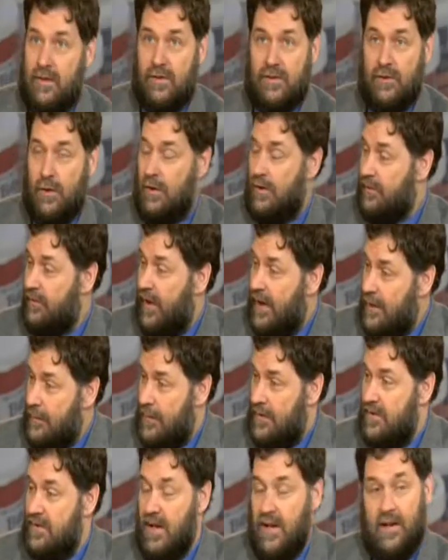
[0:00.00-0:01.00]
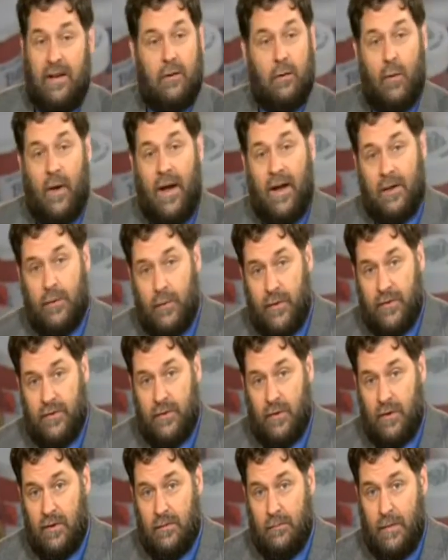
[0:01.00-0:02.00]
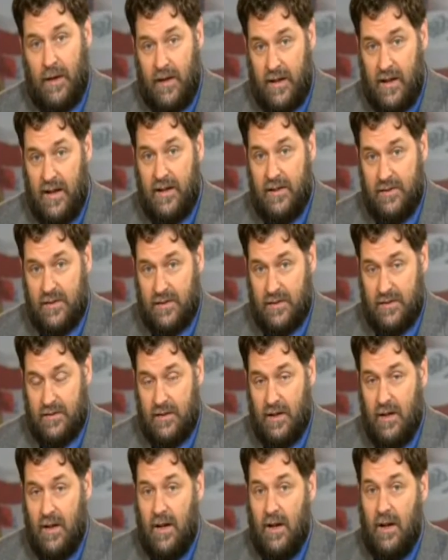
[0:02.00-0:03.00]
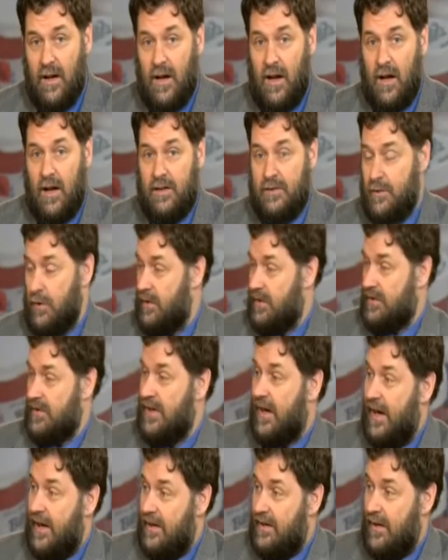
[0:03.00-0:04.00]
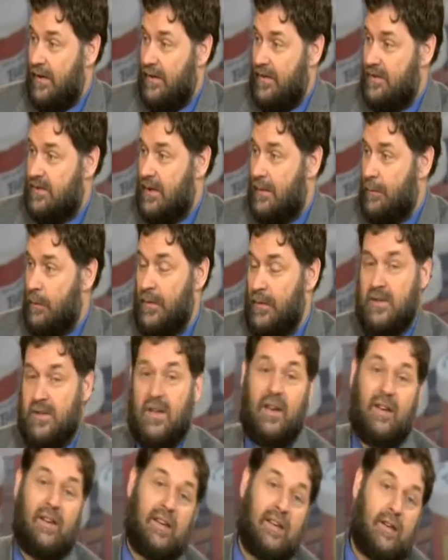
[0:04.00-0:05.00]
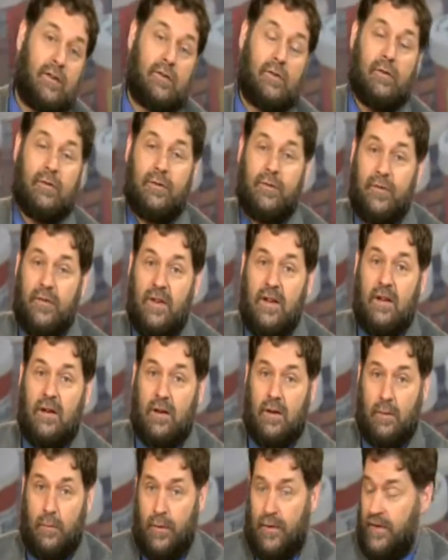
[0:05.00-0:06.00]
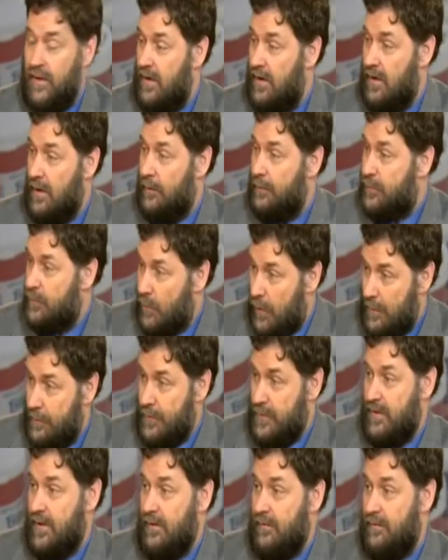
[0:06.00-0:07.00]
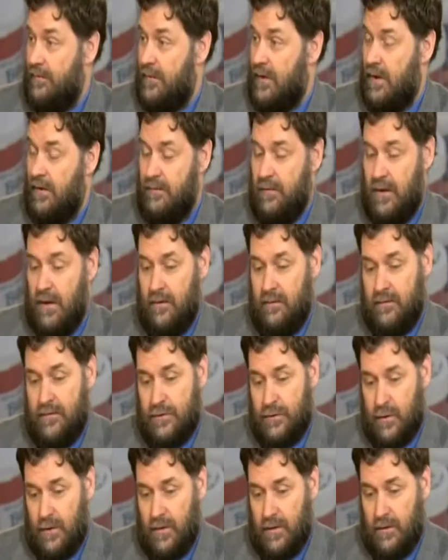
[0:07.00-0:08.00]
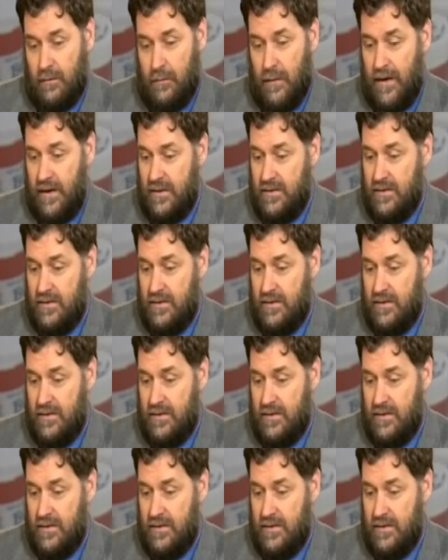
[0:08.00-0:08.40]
Certain vitamins can interact with certain medications. Certain dietary supplements can interfere with the absorption of certain